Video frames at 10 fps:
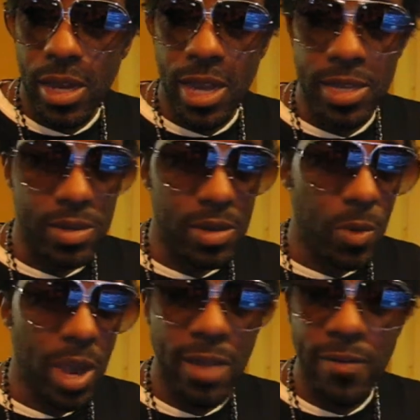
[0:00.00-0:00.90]
as a
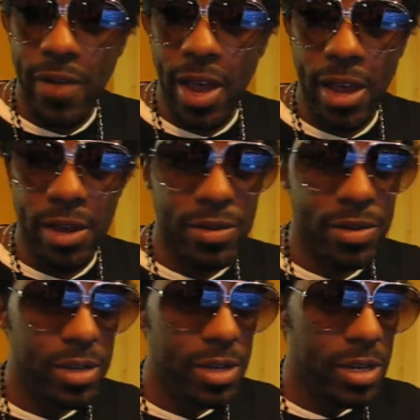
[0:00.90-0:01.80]
WAV file
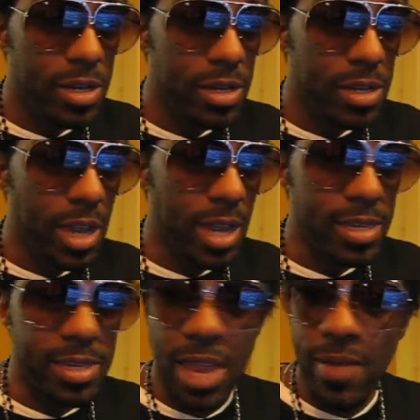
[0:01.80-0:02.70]
and
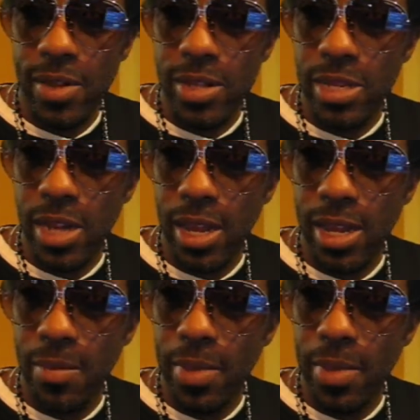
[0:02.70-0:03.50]
save it until I get